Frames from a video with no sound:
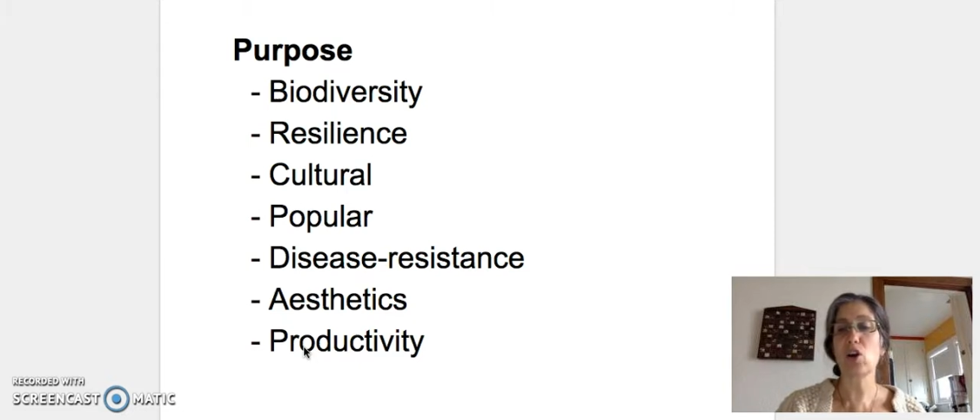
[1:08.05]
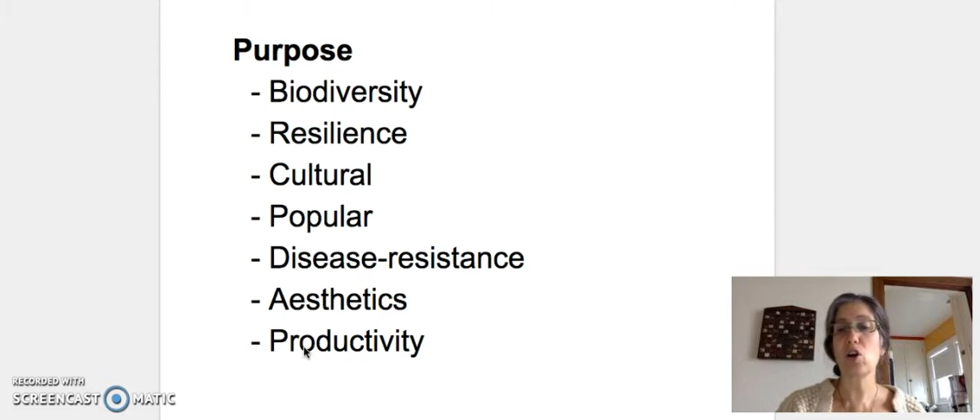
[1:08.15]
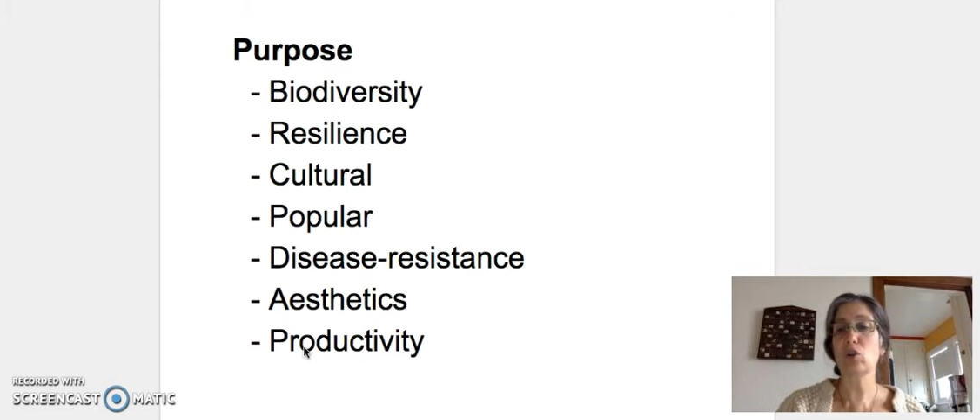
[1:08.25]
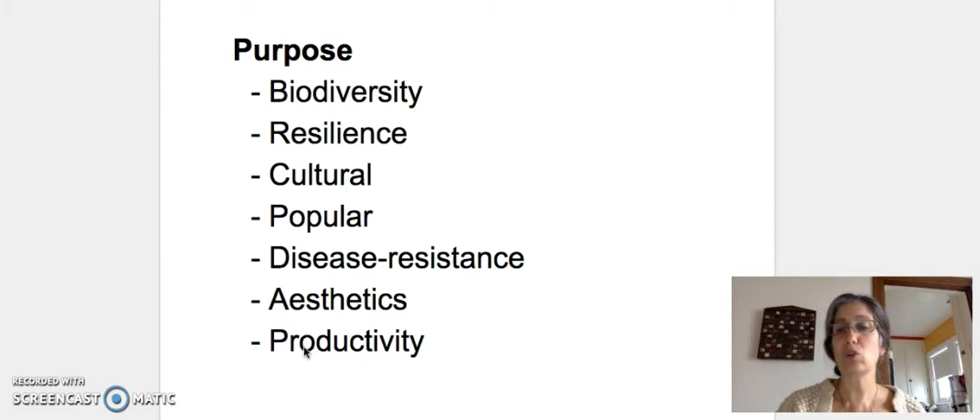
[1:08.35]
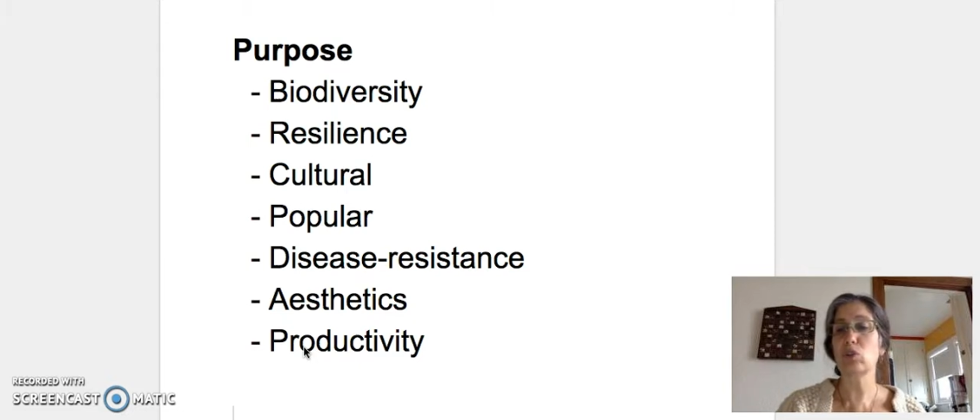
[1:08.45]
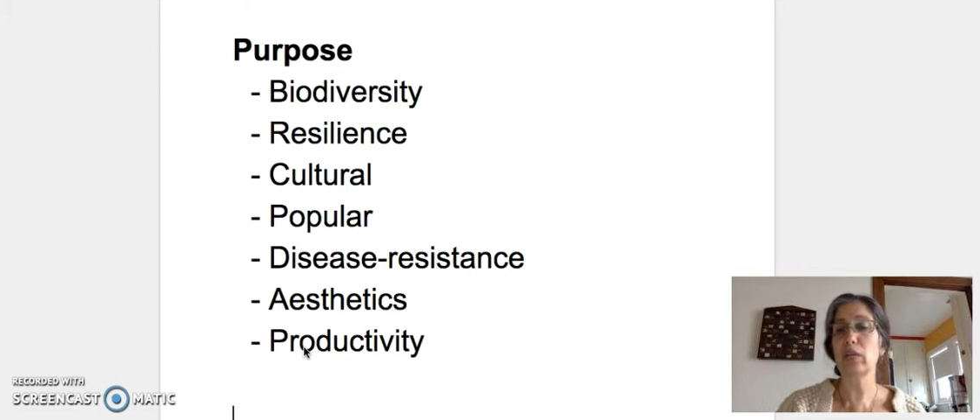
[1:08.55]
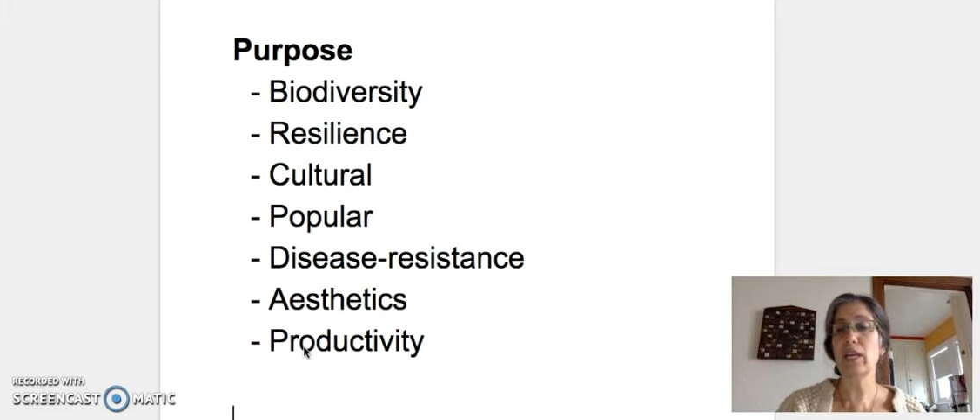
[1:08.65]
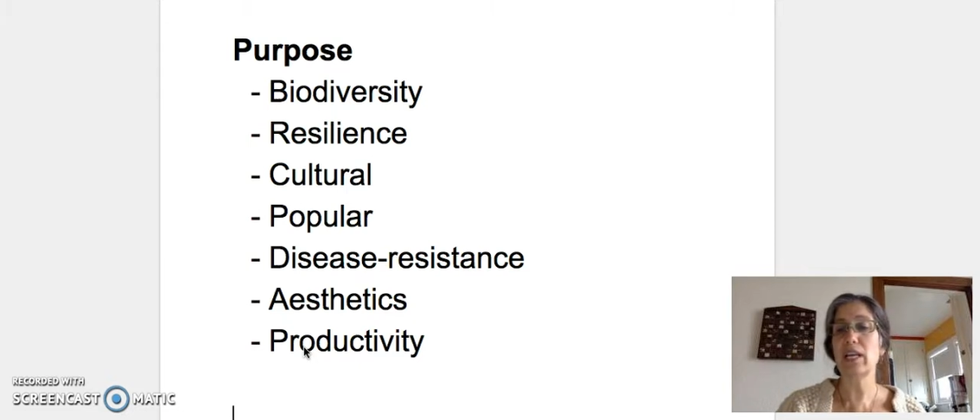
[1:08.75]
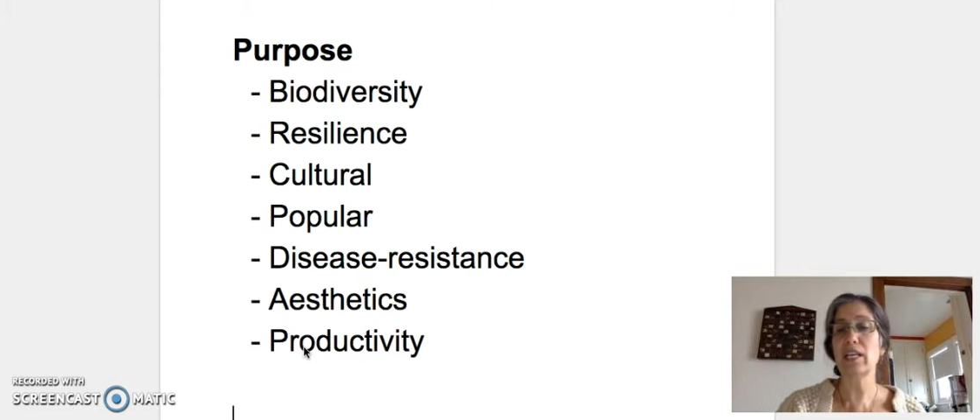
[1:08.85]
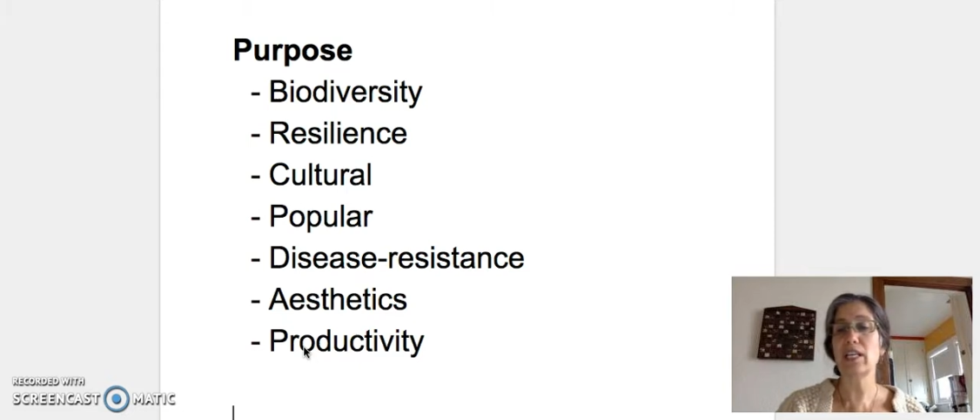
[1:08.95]

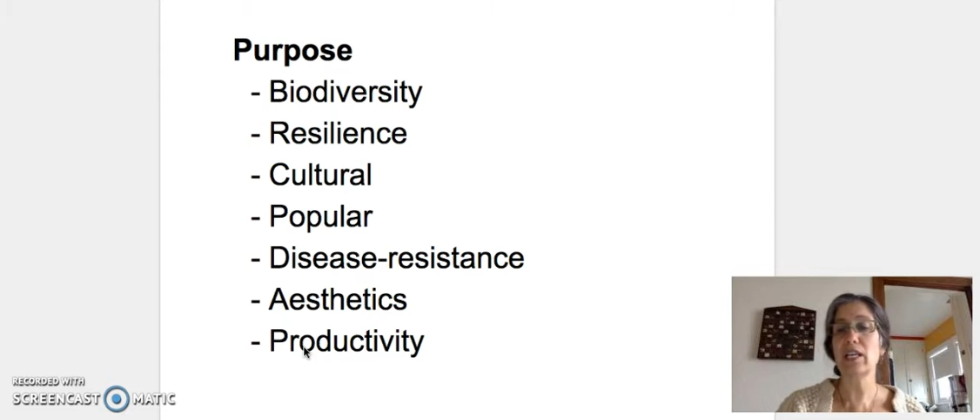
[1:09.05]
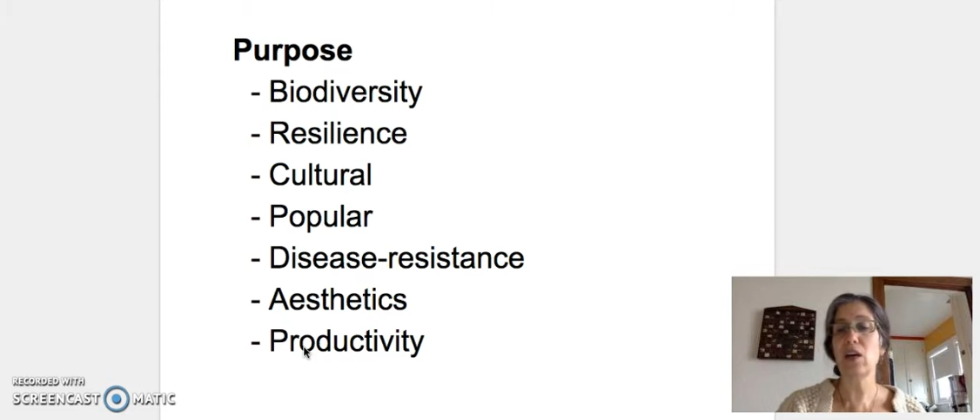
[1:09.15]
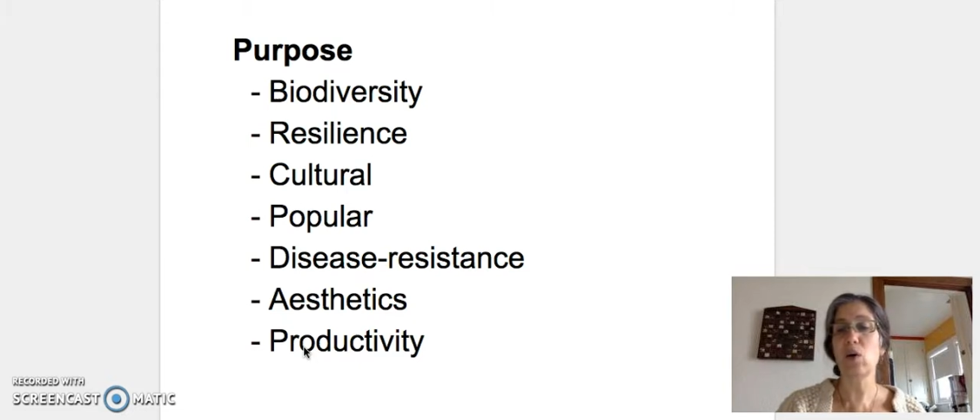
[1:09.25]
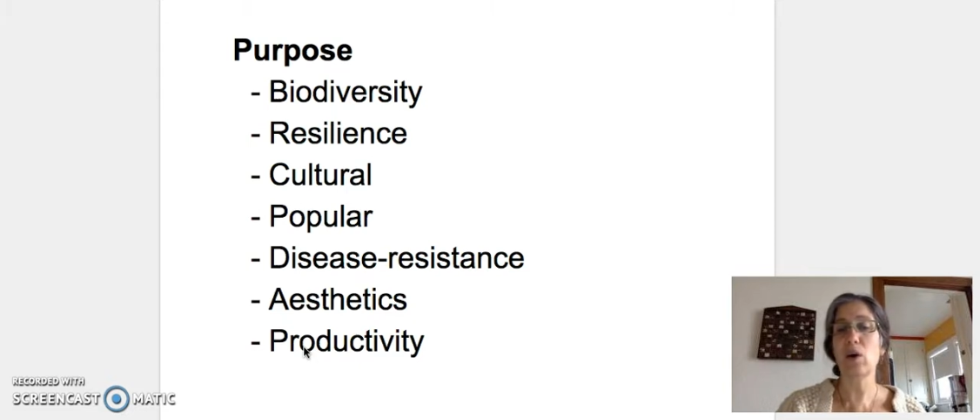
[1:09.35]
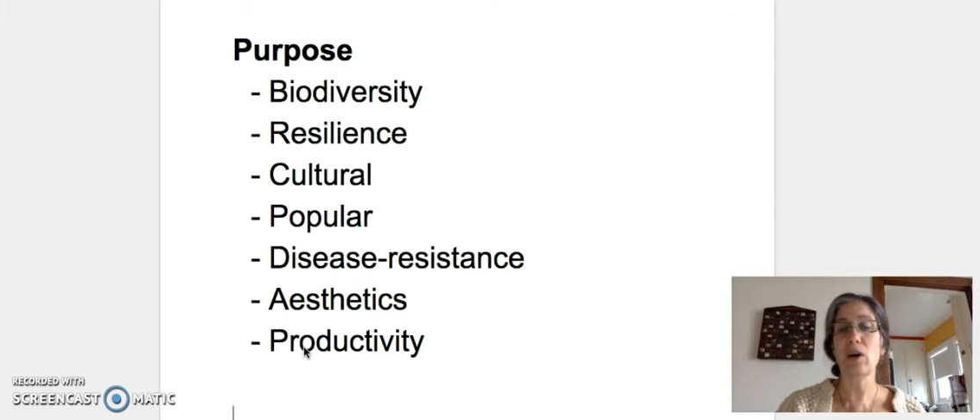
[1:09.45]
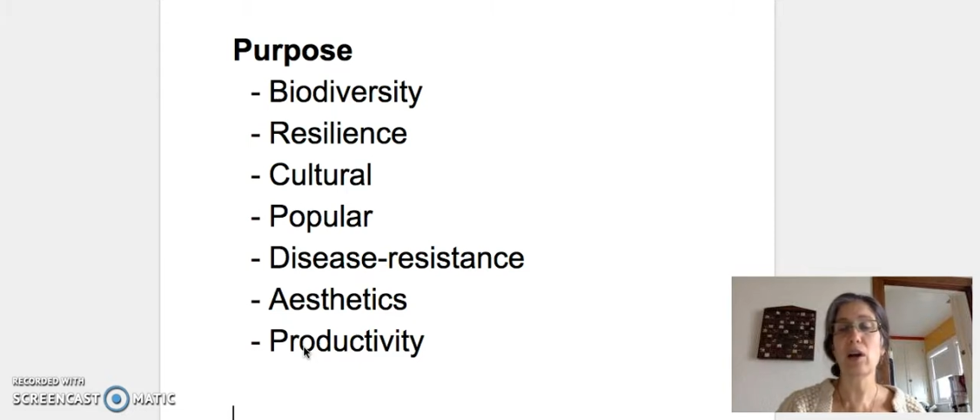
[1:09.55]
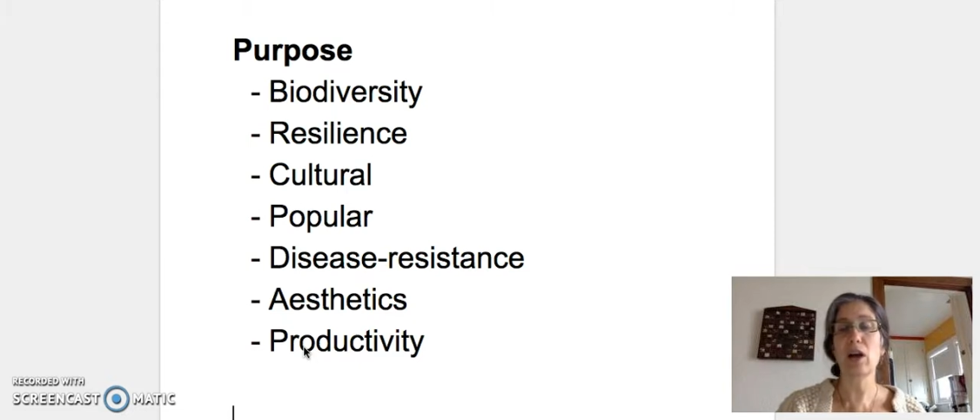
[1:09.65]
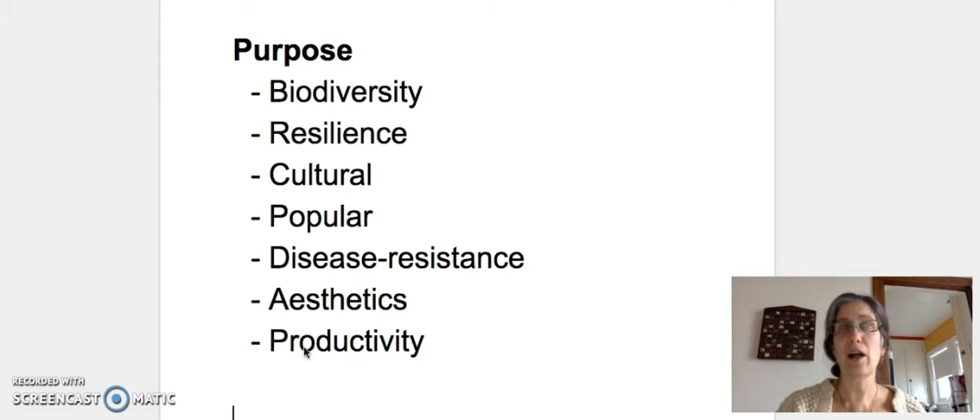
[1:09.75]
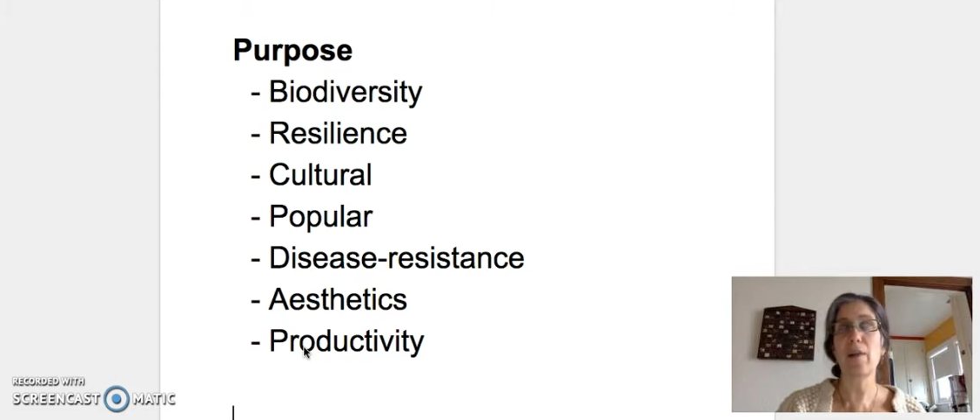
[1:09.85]
culturally or